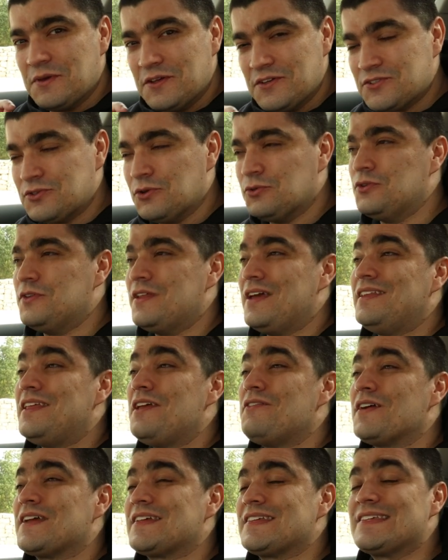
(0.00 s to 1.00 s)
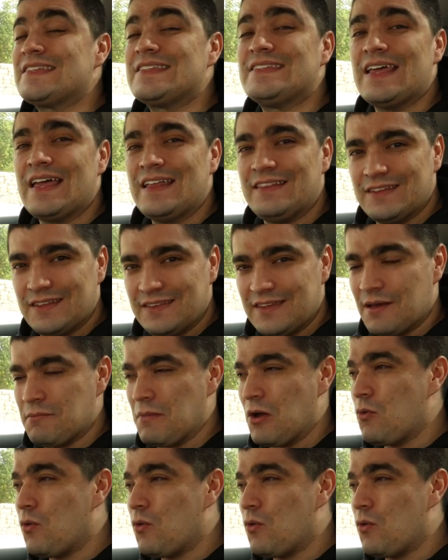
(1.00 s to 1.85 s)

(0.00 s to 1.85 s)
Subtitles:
being sold today, they've extended them.